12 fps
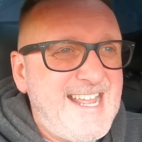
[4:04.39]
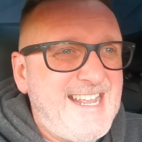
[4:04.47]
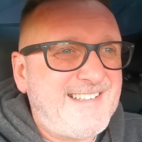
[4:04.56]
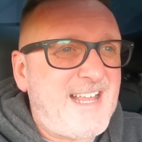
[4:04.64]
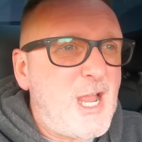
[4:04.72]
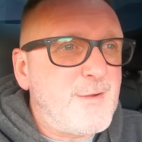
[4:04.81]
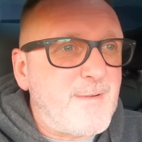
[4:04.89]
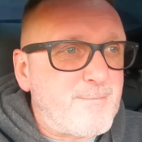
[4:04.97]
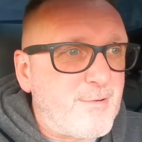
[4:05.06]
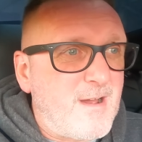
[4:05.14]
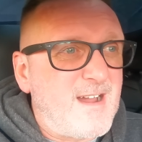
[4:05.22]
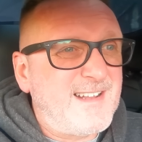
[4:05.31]
It's
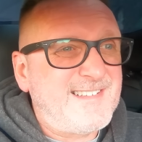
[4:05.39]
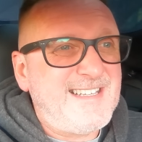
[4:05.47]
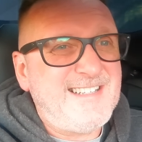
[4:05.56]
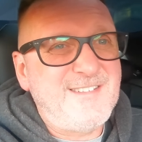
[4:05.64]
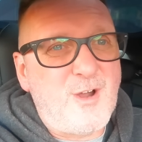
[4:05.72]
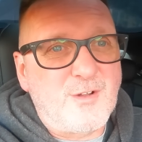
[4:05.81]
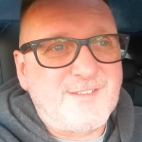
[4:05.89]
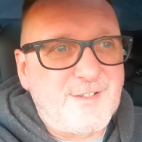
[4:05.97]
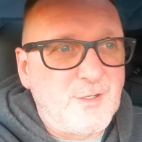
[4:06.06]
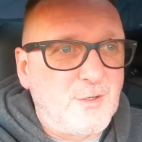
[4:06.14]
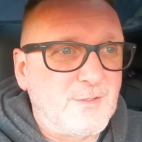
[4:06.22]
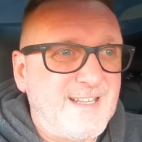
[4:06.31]
overpriced, it's not as
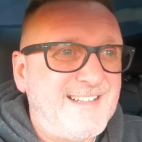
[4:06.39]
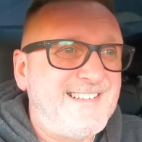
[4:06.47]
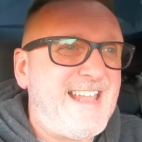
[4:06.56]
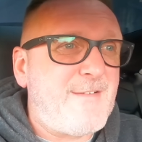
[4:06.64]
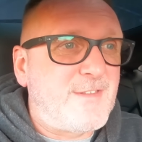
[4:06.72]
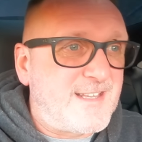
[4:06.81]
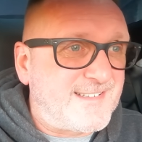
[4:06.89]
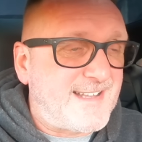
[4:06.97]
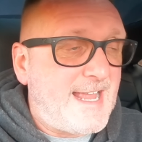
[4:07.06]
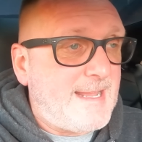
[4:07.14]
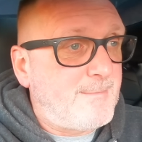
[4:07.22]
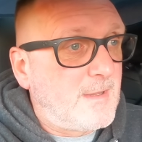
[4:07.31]
good, it's never the
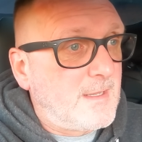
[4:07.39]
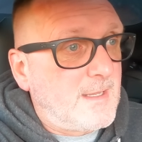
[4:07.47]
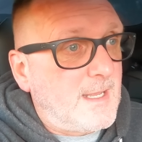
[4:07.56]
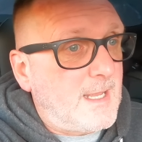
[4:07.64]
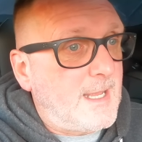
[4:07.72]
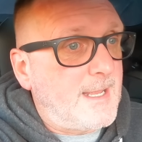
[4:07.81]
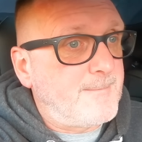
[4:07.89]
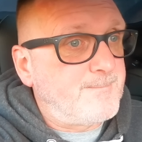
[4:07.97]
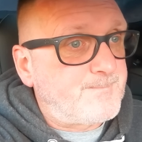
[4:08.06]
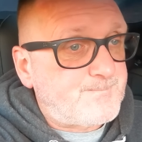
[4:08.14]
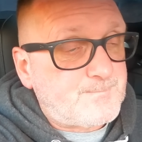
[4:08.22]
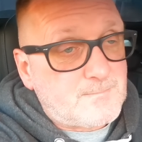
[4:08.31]
same.
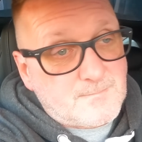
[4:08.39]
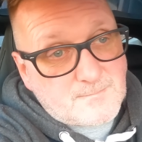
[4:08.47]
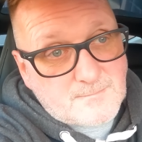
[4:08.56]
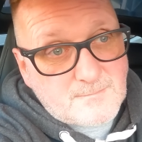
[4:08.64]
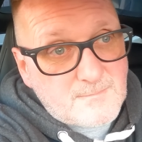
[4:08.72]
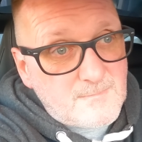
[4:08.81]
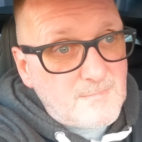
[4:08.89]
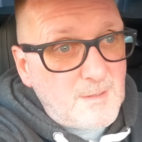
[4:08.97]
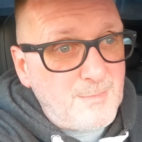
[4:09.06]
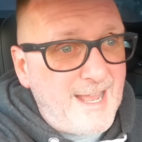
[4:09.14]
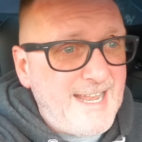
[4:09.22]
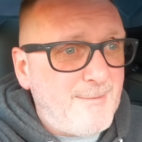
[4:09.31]
Um,
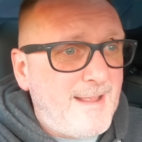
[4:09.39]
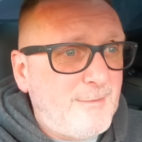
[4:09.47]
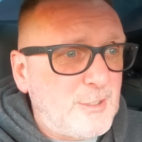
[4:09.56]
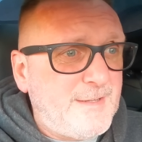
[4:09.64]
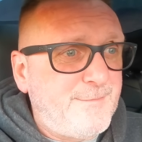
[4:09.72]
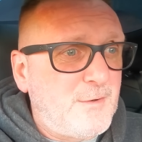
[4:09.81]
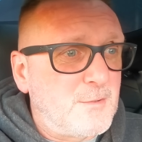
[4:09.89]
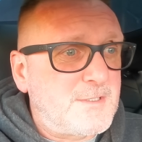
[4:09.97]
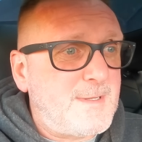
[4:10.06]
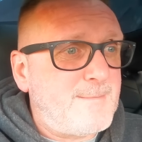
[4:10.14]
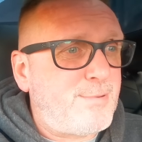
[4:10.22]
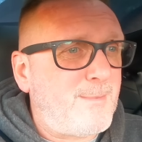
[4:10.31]
but anyway, looking forward
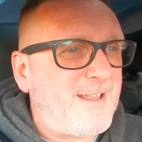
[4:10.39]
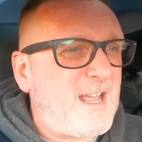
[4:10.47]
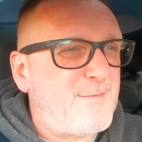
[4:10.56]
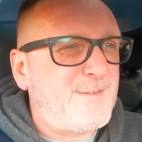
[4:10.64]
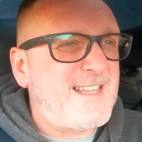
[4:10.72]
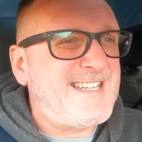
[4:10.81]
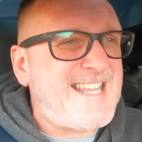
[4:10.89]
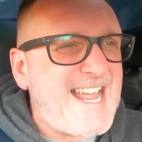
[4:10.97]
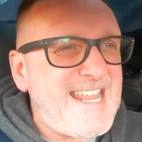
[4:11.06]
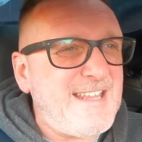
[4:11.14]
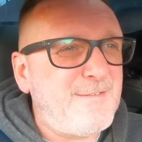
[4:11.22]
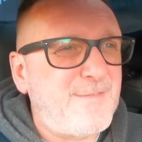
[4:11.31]
to it. Probably go for the
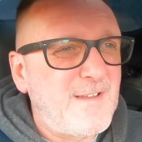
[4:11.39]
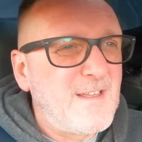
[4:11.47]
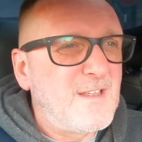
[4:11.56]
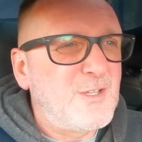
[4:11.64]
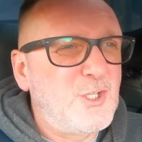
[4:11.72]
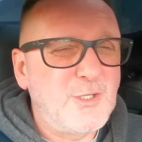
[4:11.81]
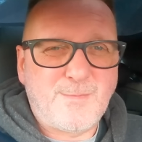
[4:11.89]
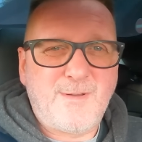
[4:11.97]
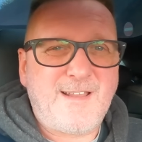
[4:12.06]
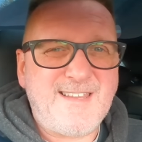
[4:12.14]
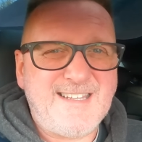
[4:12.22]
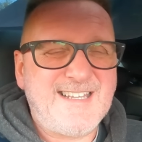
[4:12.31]
Dave
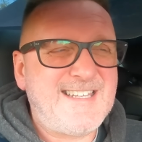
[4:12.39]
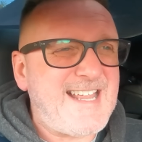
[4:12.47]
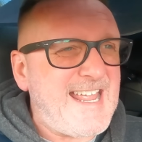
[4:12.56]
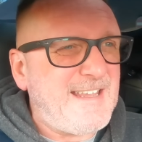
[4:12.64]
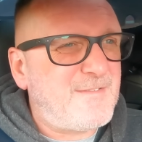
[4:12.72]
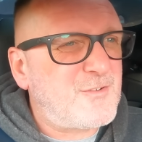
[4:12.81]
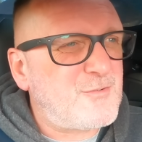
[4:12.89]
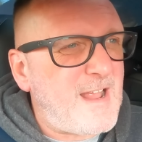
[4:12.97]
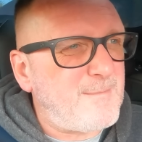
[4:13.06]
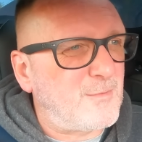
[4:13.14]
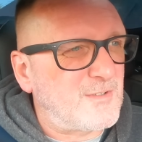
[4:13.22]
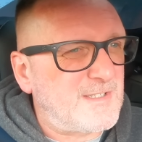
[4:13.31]
double. I think the Dave
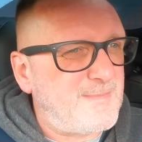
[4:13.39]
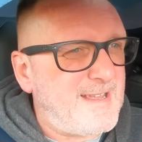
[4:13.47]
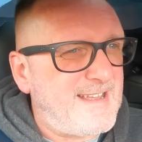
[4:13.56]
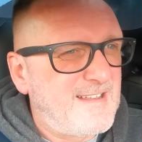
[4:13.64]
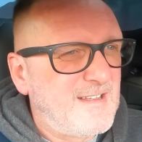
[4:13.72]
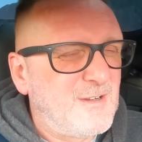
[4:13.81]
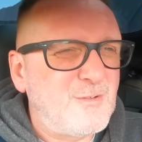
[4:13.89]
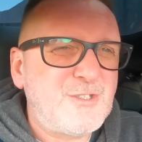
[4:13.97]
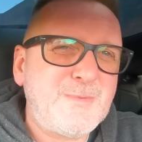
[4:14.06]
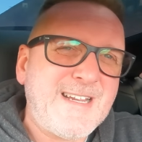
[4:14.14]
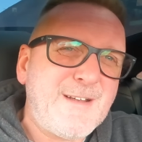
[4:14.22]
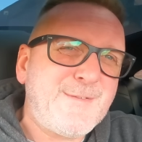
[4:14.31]
treble's a bit. Or
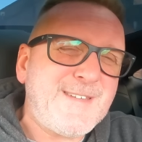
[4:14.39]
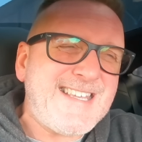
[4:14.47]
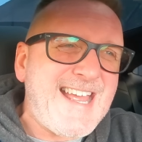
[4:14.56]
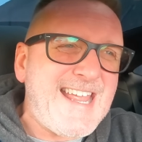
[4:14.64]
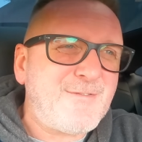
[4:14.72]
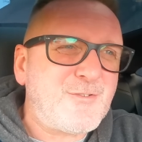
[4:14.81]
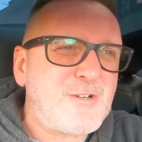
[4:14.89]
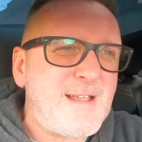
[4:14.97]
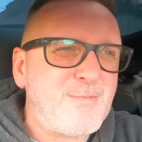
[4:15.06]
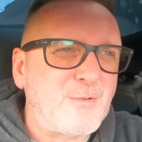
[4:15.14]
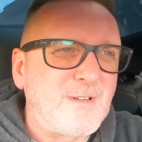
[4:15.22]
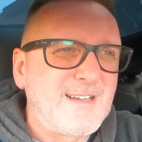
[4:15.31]
should we go for the Dave
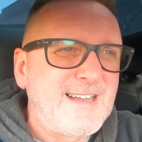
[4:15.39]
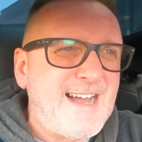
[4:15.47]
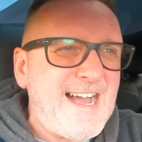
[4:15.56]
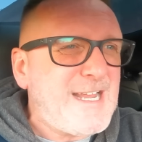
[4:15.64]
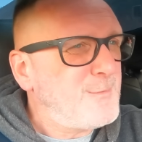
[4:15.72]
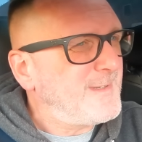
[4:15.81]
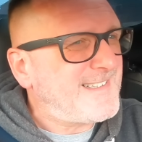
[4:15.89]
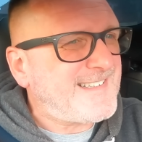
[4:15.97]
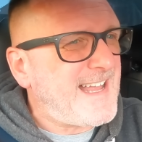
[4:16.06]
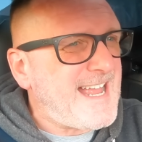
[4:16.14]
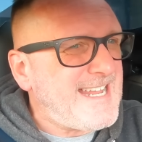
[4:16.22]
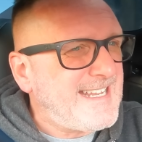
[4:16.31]
treble? I always
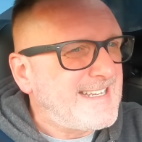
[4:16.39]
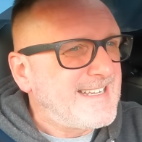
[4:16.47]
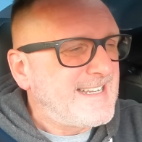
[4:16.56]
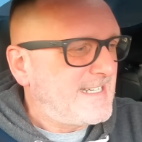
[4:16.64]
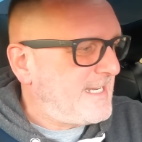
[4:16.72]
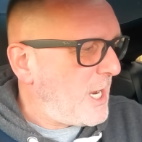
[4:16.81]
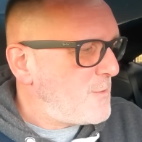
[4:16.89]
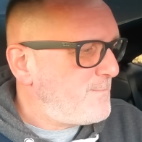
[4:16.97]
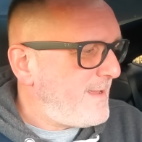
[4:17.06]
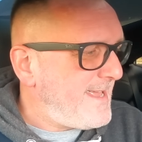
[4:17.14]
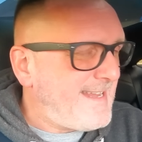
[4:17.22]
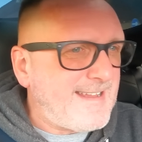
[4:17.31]
say go
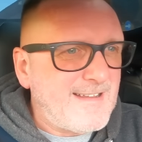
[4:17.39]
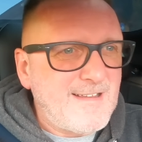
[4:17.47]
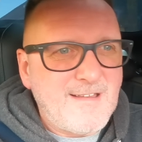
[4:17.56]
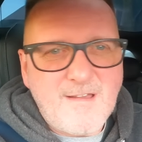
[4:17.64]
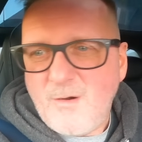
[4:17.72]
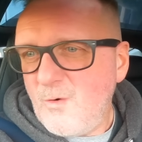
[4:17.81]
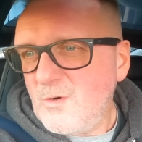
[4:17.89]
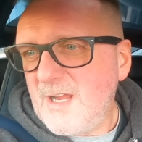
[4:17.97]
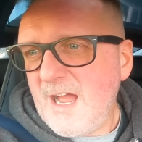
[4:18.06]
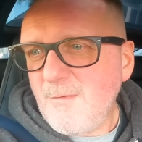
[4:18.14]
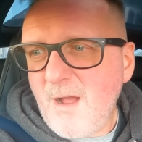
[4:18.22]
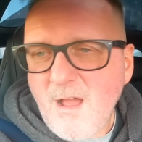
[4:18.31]
big or
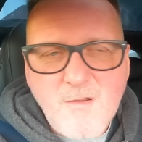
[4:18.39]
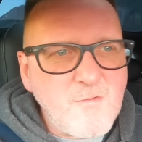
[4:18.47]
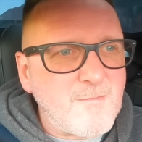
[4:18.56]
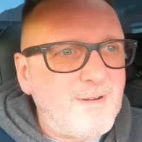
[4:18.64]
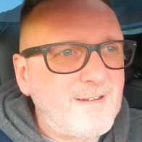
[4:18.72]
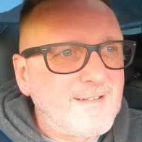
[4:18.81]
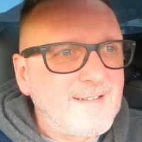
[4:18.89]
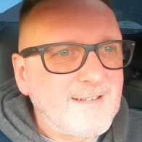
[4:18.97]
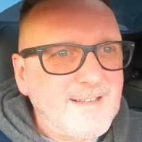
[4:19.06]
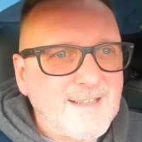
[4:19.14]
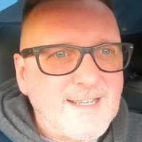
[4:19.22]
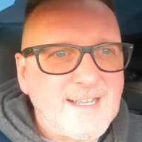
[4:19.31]
go home.
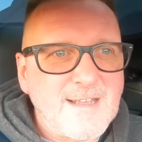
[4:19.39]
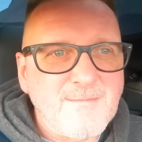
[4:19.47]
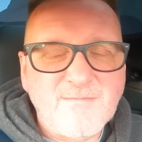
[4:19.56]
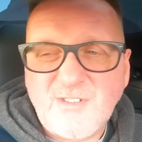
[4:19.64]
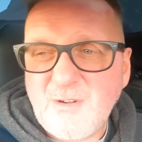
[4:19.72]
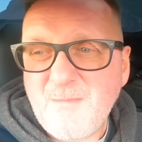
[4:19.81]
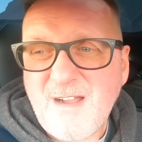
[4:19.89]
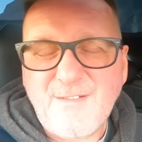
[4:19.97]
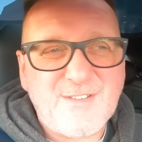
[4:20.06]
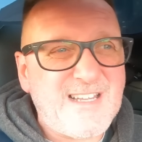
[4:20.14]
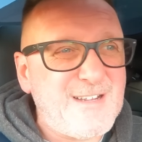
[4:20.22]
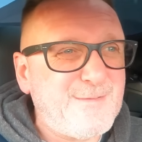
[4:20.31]
Um, so we might
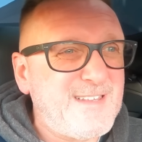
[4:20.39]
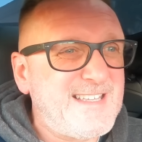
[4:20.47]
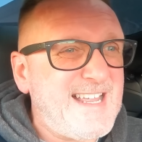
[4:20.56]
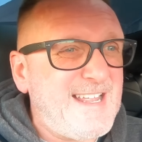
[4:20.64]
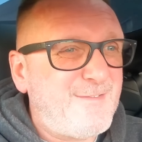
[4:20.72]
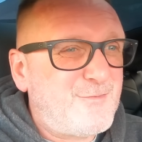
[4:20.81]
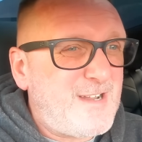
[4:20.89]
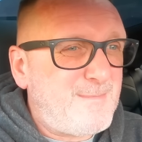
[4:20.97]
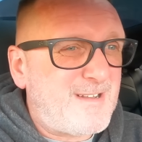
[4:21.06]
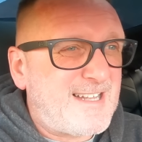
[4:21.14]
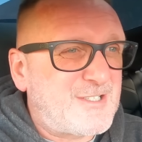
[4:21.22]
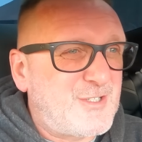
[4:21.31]
have to go for the Dave
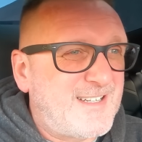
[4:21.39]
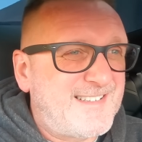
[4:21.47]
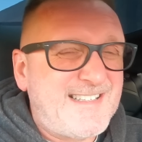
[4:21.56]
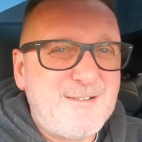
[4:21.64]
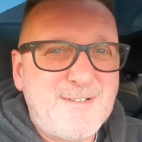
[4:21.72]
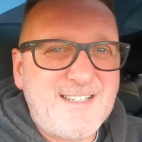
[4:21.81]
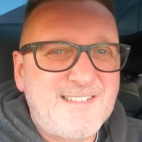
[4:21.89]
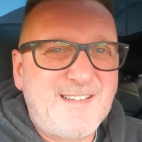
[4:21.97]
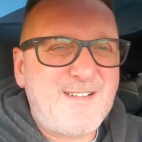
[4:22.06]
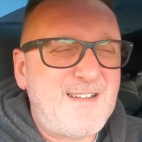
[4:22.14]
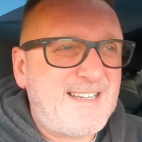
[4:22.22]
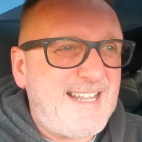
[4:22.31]
Treble actually and see what it's
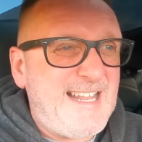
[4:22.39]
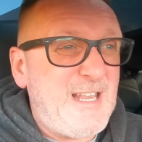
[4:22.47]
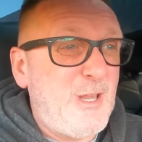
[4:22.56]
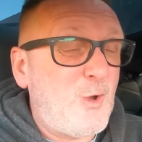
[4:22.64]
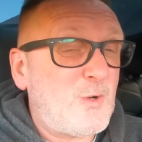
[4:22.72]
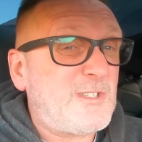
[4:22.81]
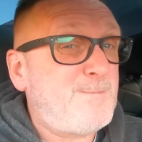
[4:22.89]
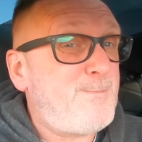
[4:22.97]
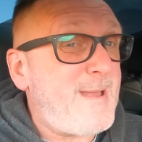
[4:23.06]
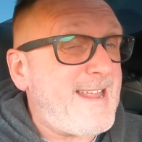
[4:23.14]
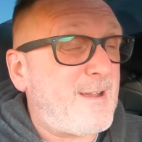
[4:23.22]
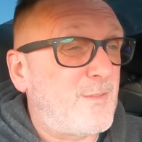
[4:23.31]
like. It looks
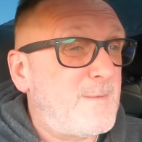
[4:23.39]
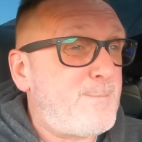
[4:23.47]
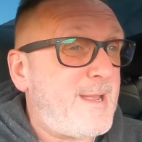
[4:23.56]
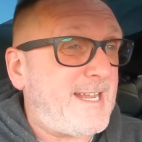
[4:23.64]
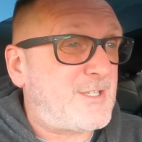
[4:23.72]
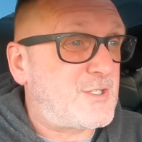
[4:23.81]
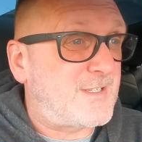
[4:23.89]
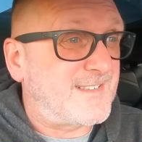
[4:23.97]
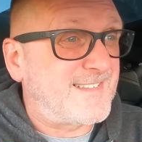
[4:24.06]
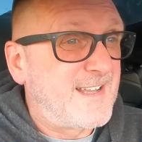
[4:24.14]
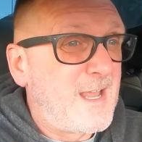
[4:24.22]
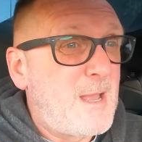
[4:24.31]
big on the
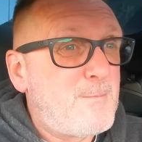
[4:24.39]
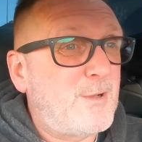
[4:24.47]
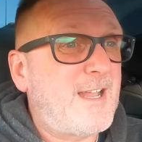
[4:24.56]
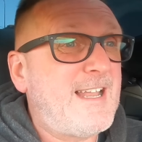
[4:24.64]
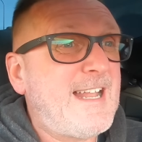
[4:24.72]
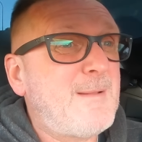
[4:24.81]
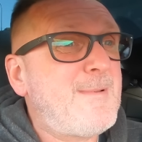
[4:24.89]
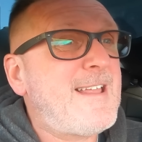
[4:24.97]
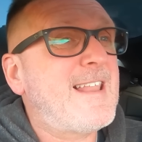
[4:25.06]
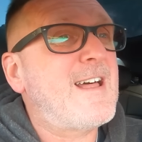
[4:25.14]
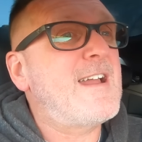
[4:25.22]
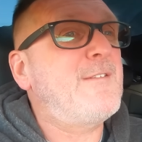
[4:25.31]
pictures, but a little
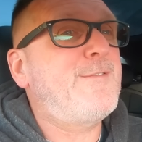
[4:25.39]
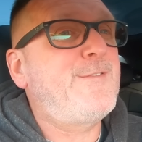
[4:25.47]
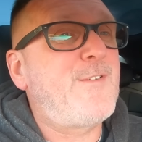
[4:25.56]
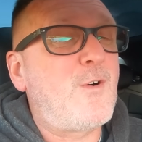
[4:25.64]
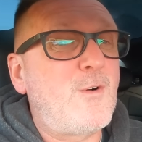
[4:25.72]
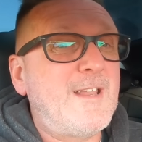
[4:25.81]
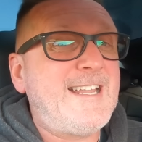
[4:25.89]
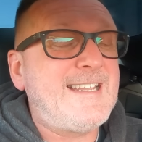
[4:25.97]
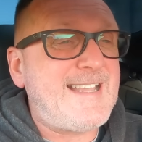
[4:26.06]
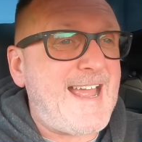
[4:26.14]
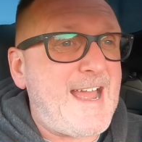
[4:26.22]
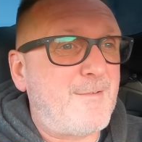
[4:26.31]
bit like
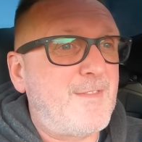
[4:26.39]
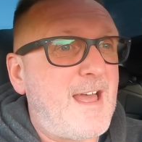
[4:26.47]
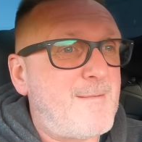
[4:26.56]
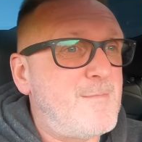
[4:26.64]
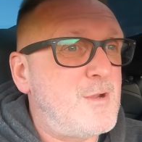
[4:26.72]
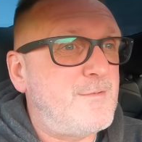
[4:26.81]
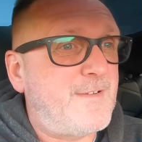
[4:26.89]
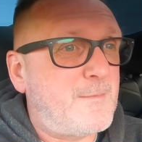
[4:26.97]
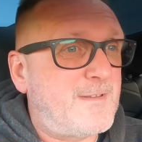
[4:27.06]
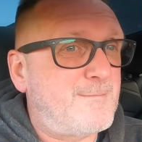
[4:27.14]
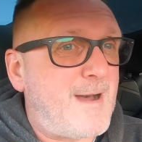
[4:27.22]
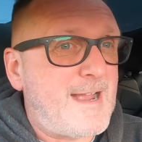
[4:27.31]
Falling Down, that movie
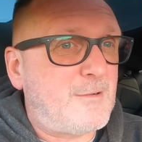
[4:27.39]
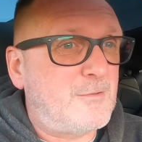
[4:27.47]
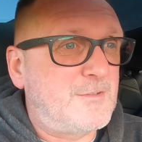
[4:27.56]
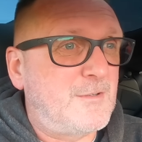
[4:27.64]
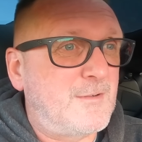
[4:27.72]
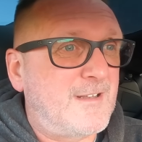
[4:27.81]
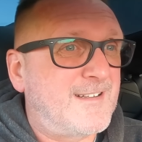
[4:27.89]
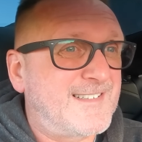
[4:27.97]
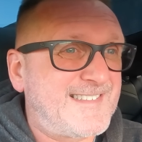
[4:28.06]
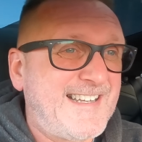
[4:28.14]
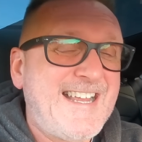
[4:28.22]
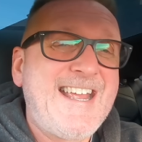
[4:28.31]
with Michael Douglas.